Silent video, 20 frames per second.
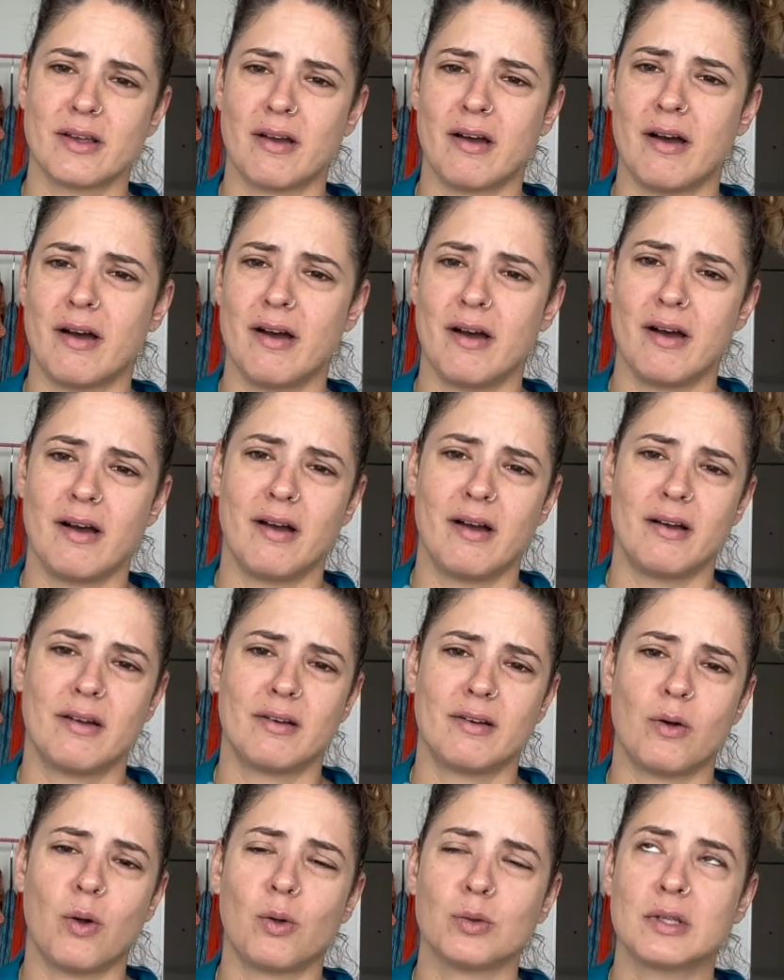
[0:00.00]
uh,
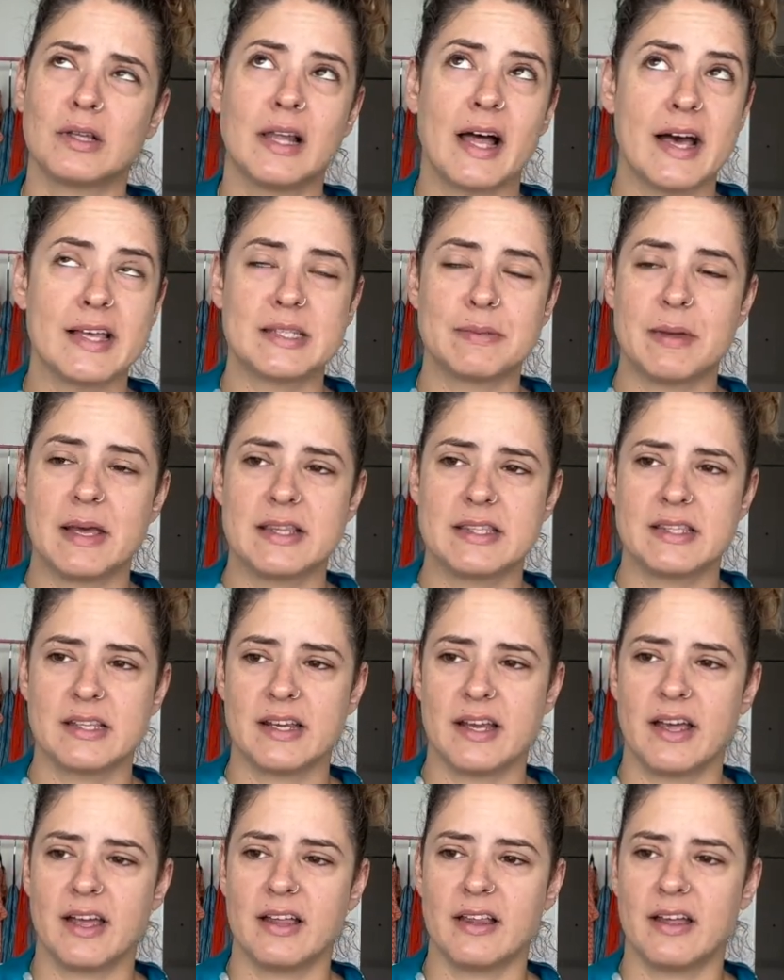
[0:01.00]
old classmates that I